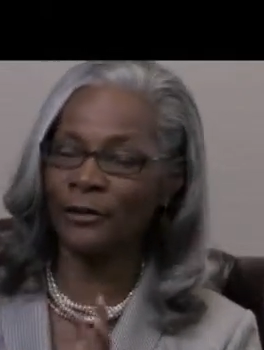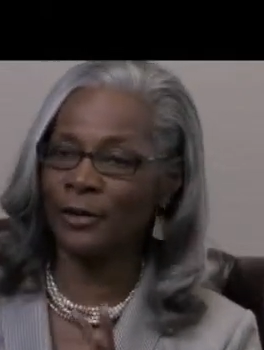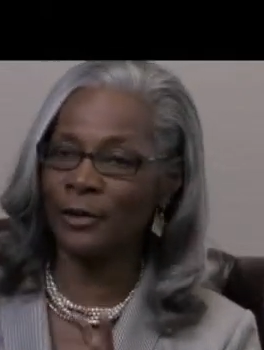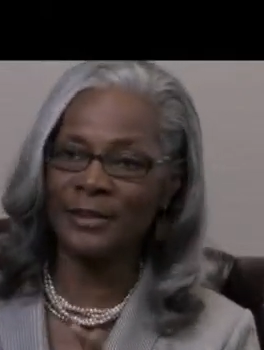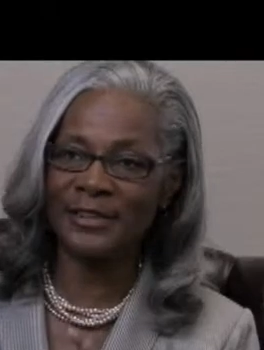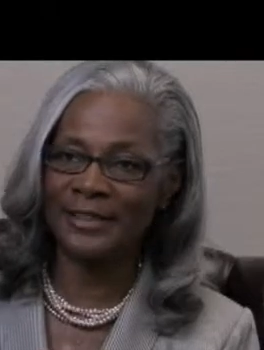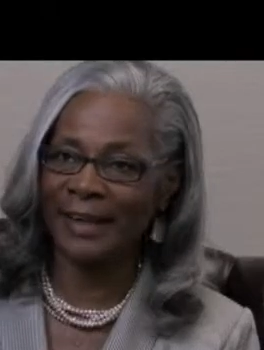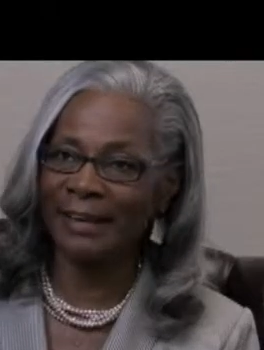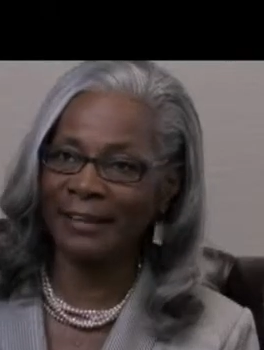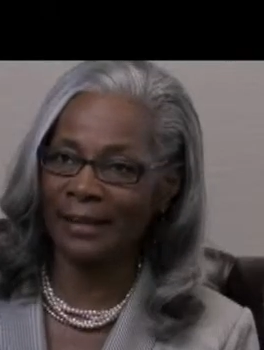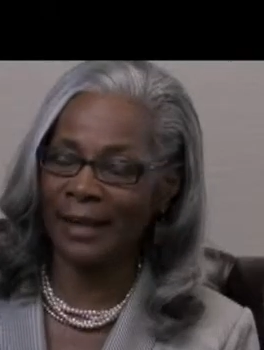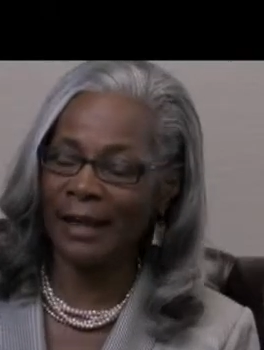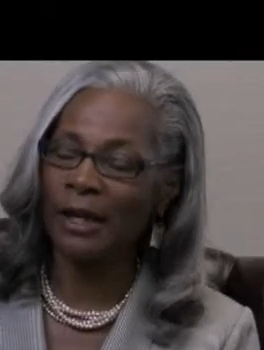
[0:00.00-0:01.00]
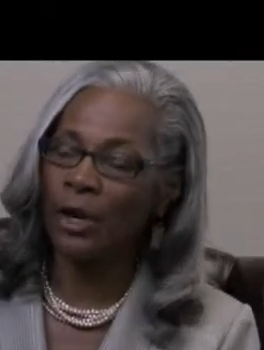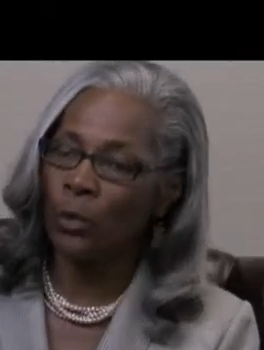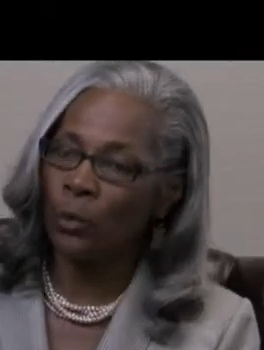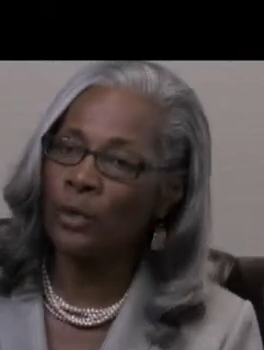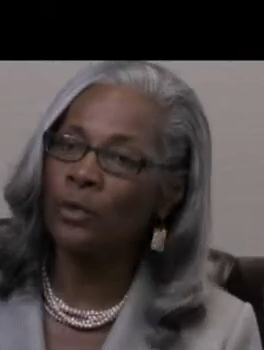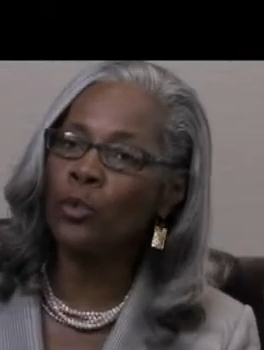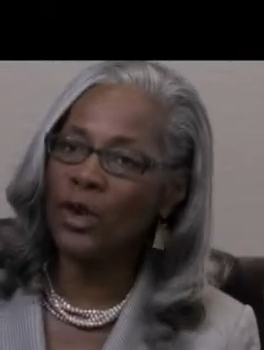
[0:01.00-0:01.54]
agreement saying that
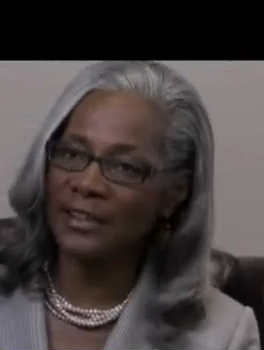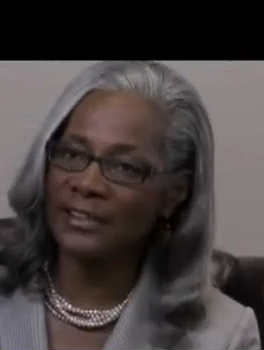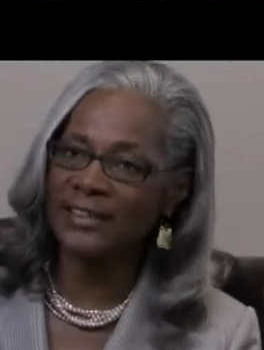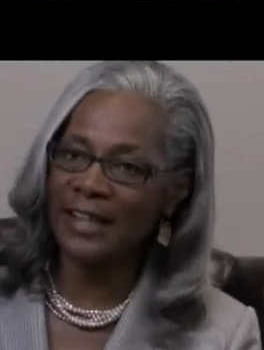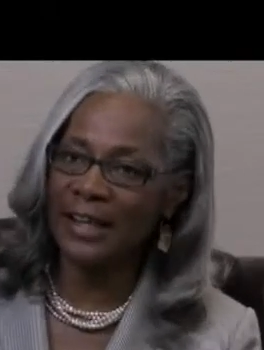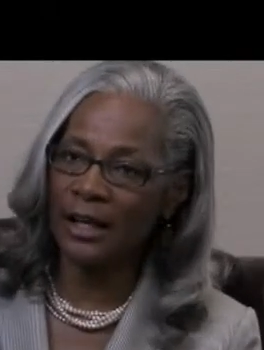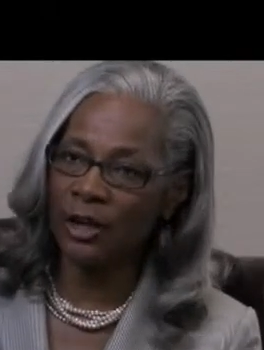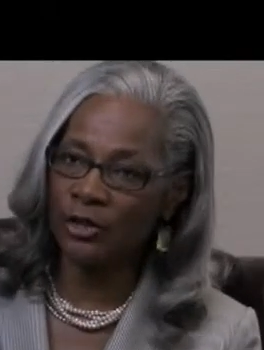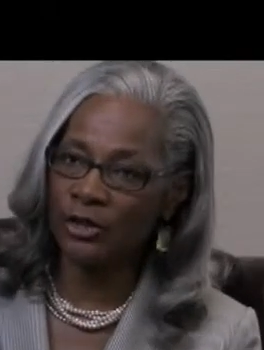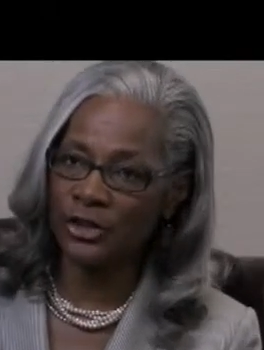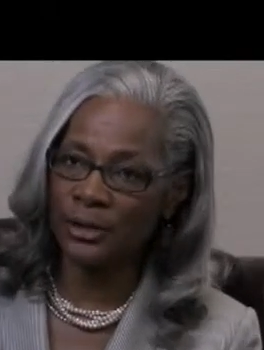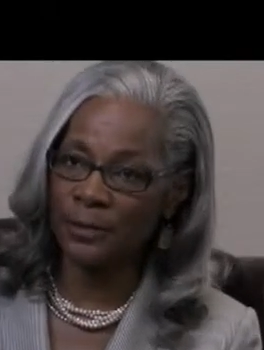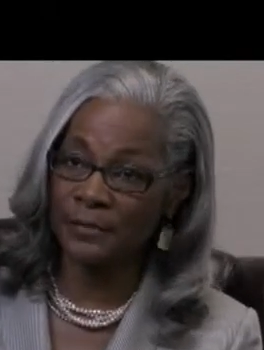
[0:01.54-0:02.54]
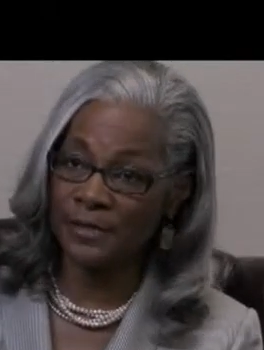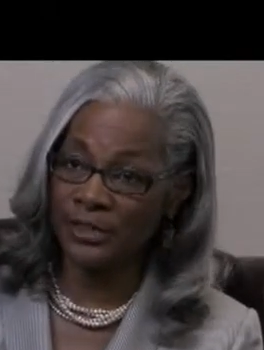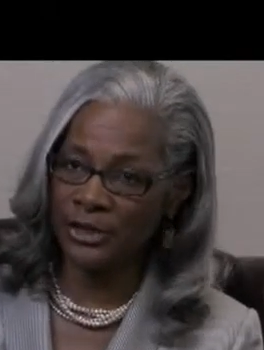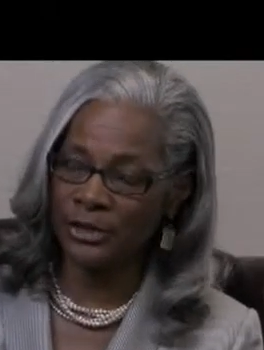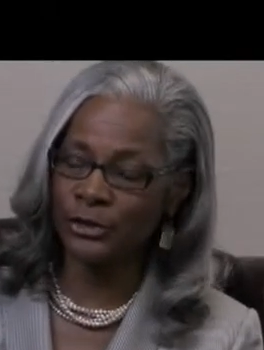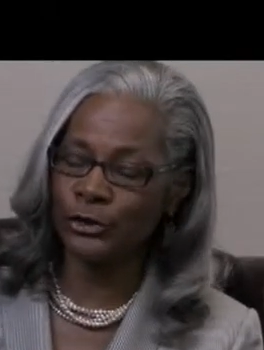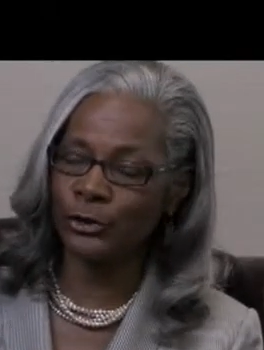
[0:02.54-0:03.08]
we want to take ownership of this
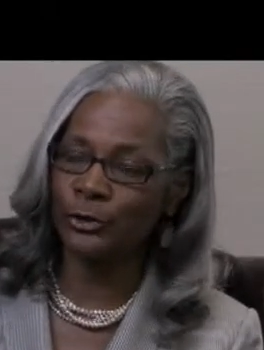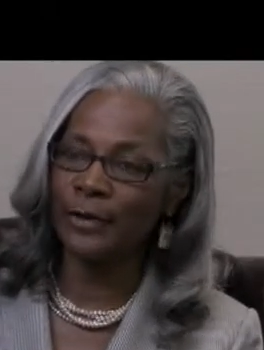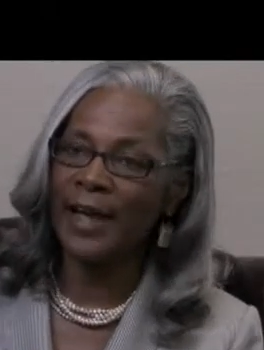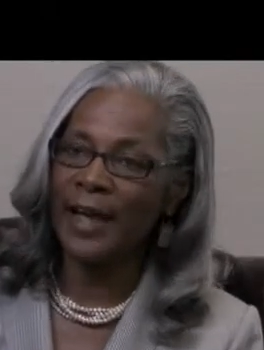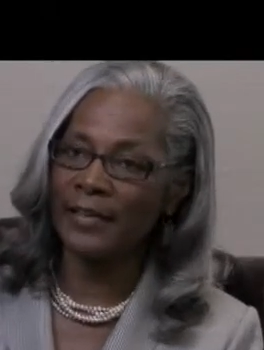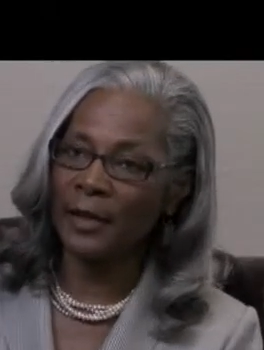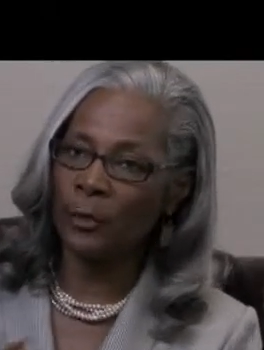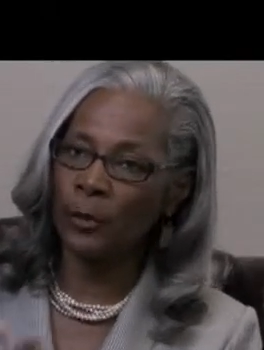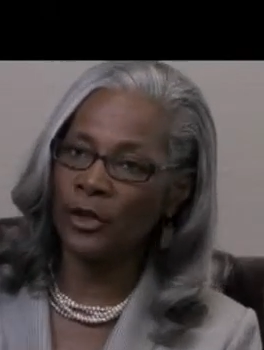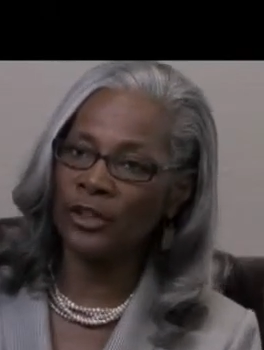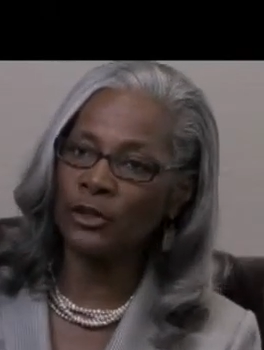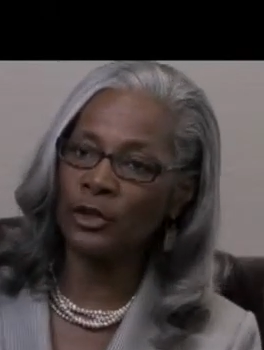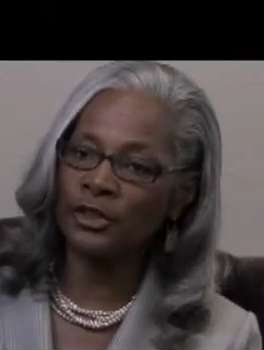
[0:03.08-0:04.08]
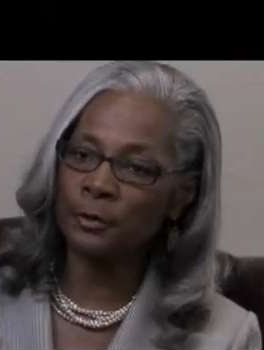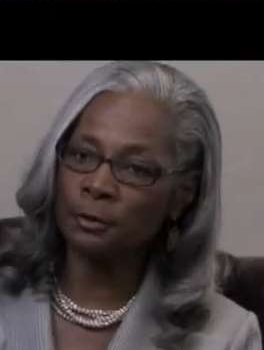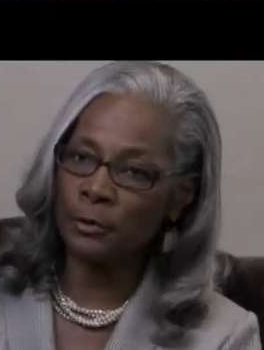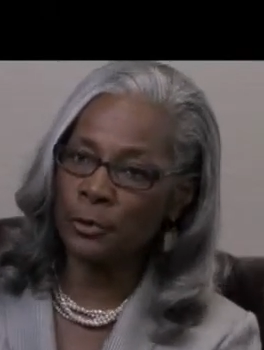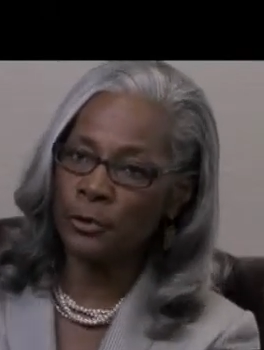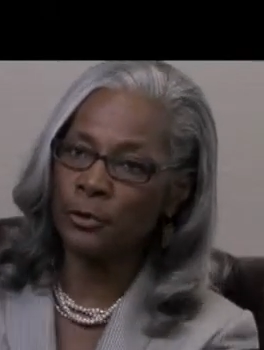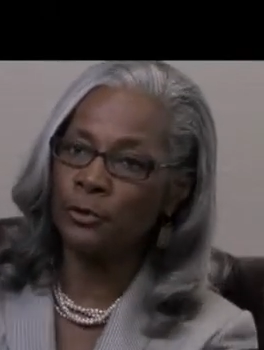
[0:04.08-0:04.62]
issue and that we are going to
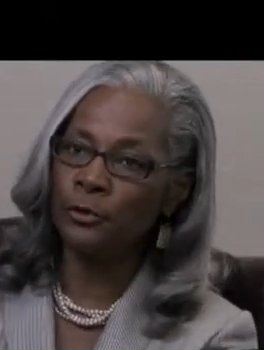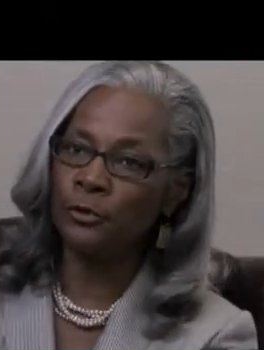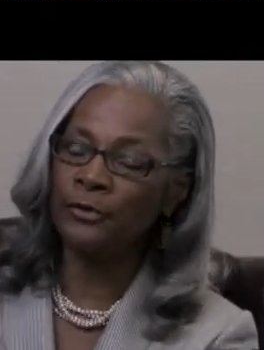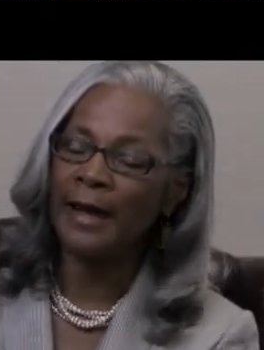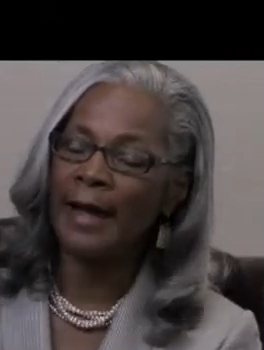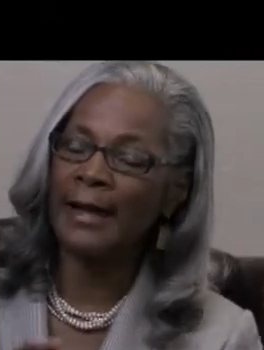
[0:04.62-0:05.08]
move